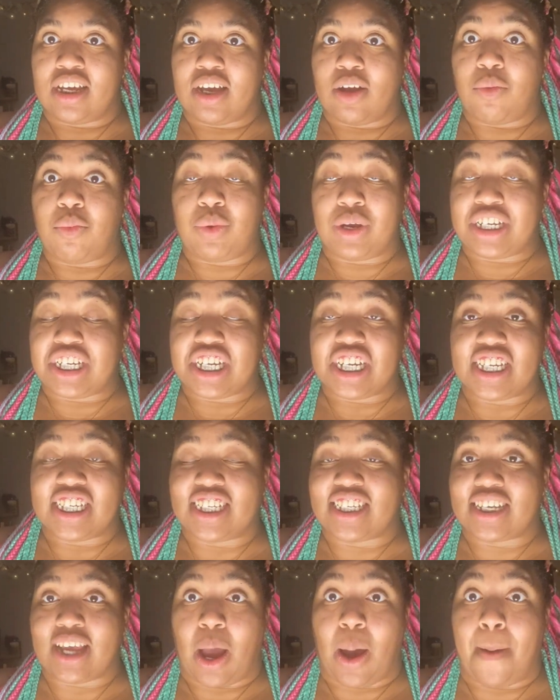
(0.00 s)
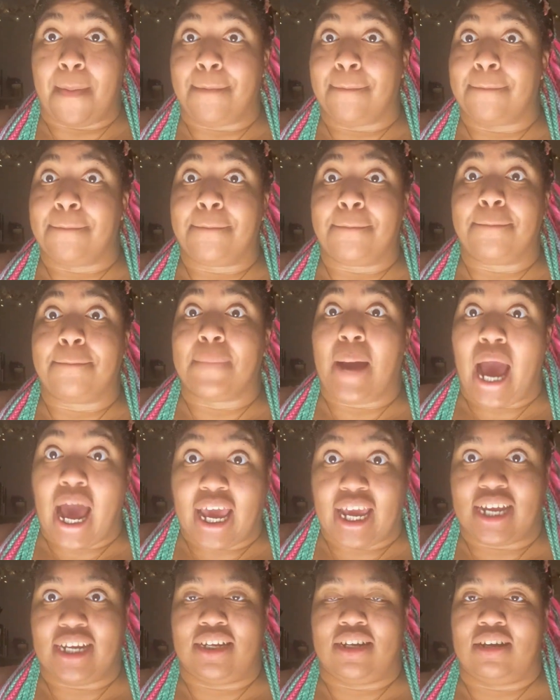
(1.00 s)
which is
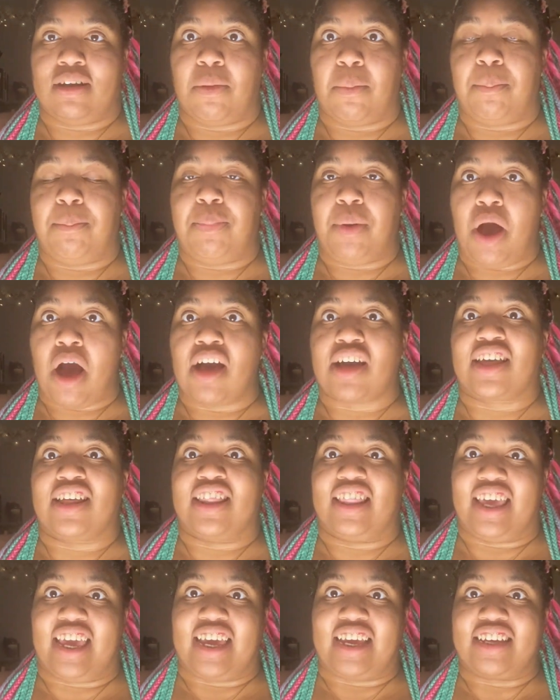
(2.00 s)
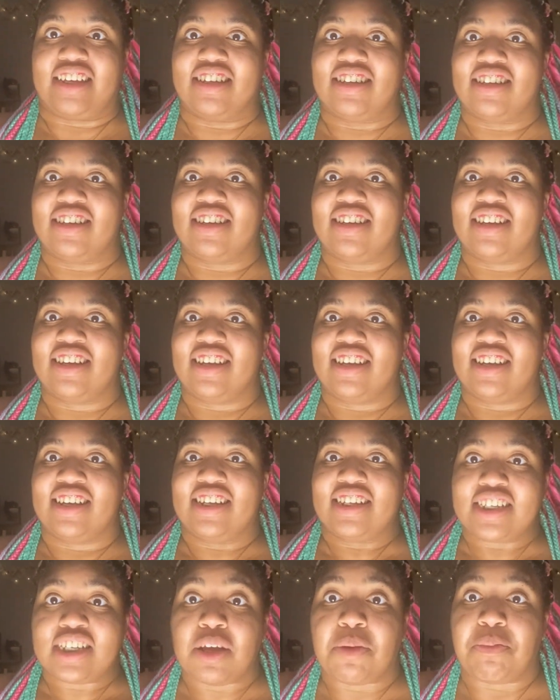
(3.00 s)
mind-boggling,
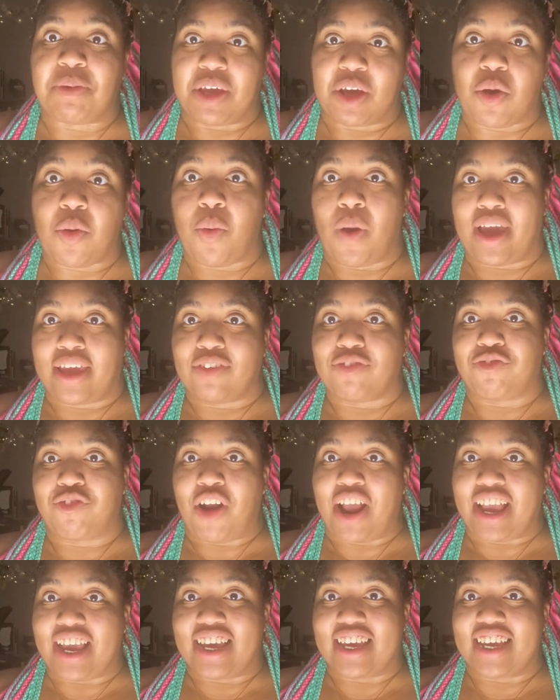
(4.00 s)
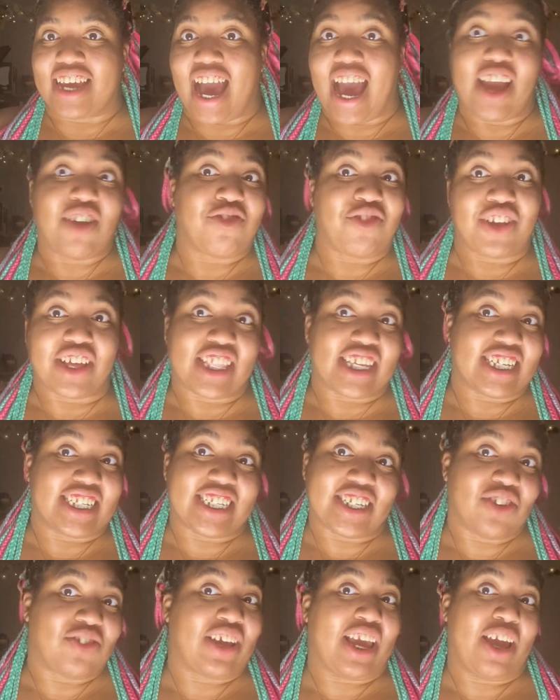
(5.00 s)
to be quite frank. I really
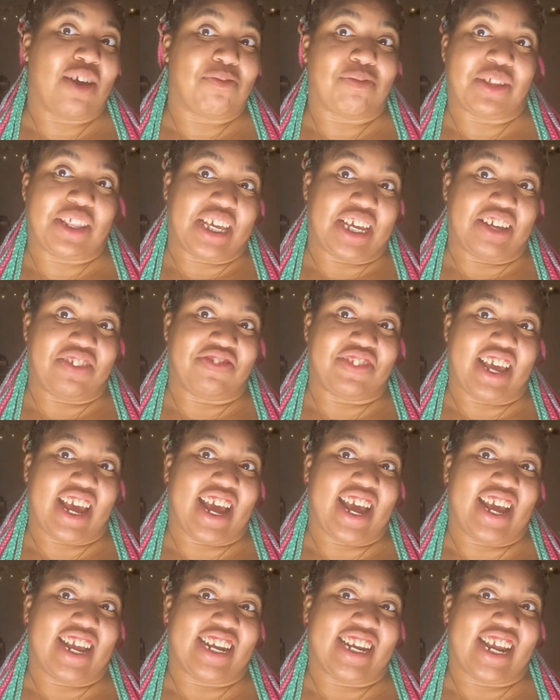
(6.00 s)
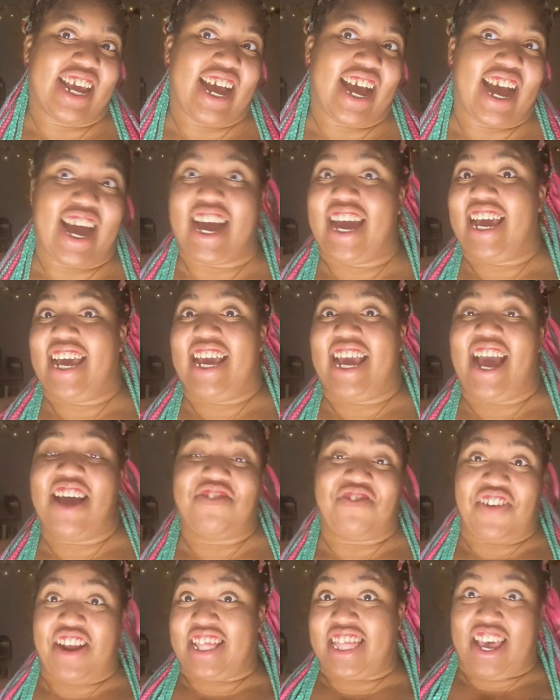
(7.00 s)
still can't believe that I
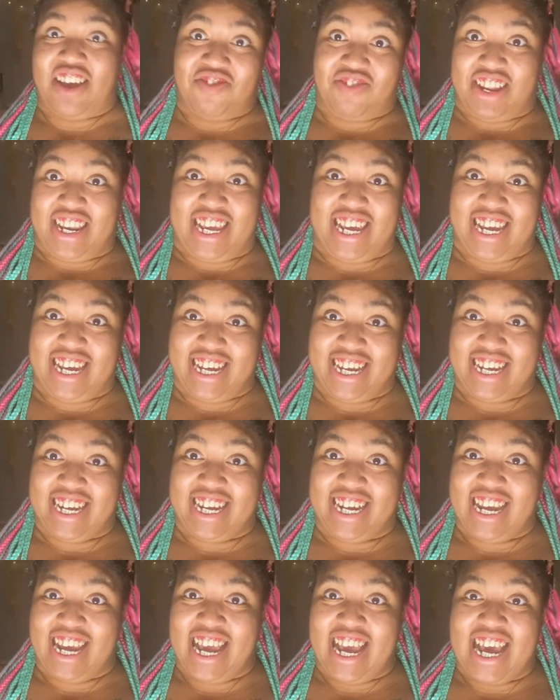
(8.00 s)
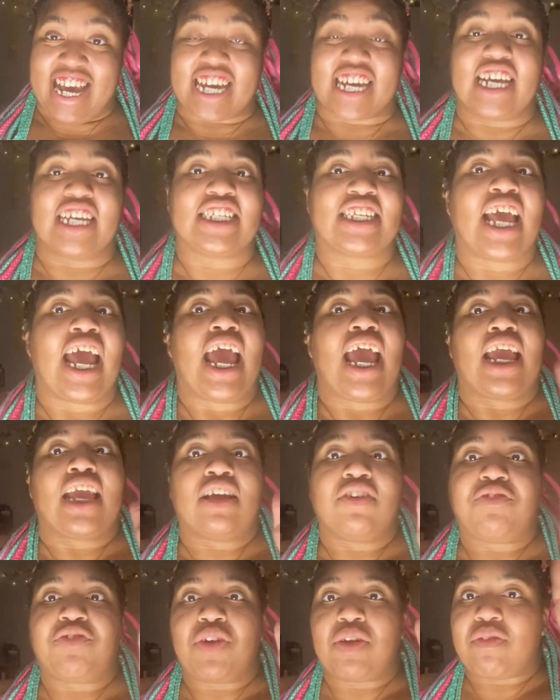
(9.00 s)
have read that many. Because
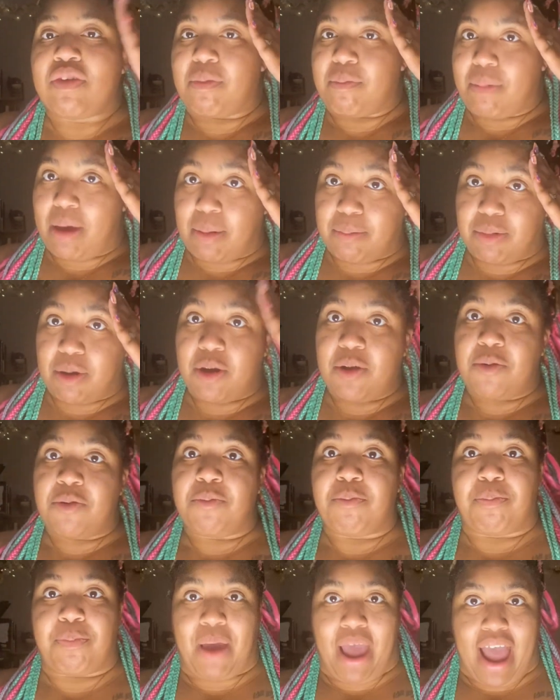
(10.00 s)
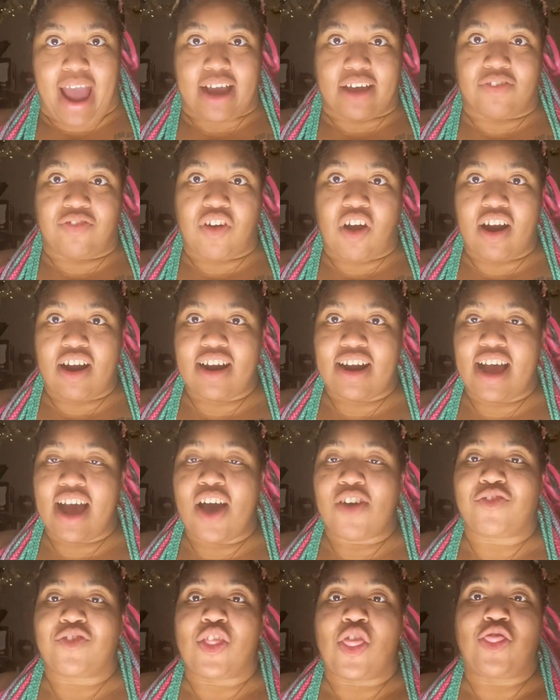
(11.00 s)
if we remember back far
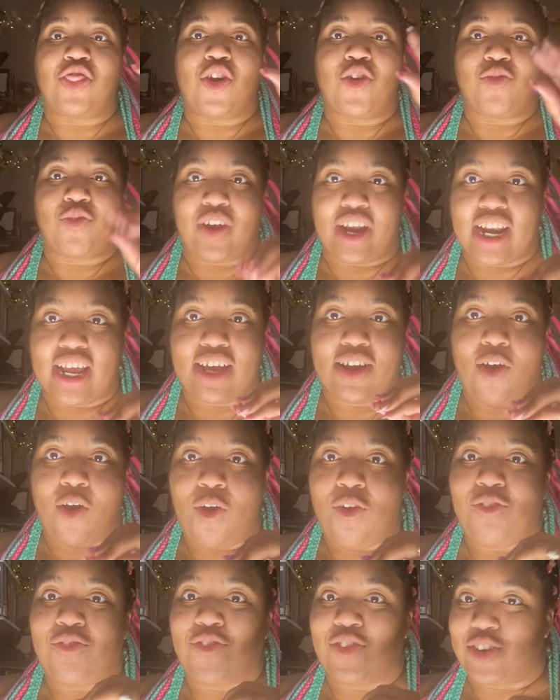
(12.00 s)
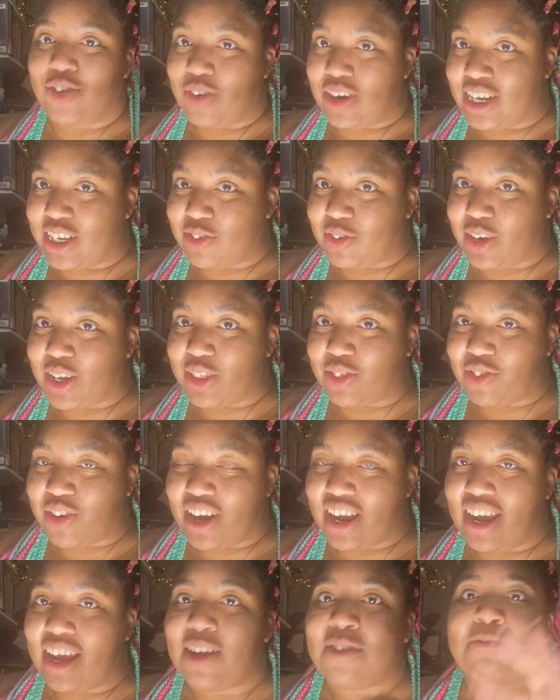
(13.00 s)
enough, the reading goal for
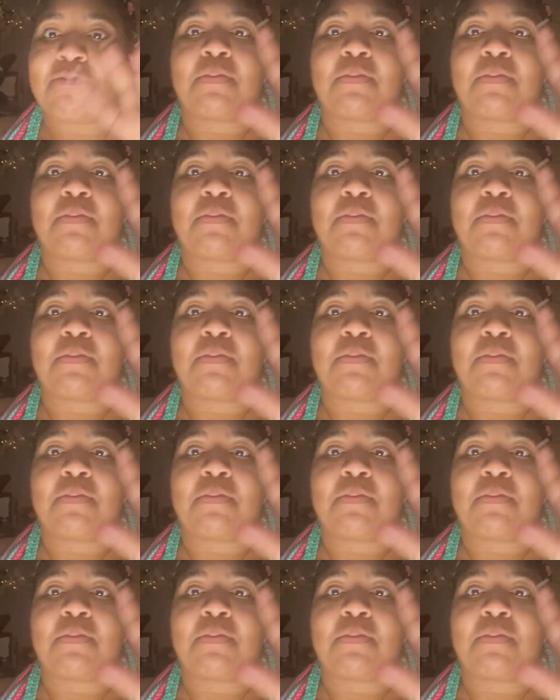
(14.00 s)
2023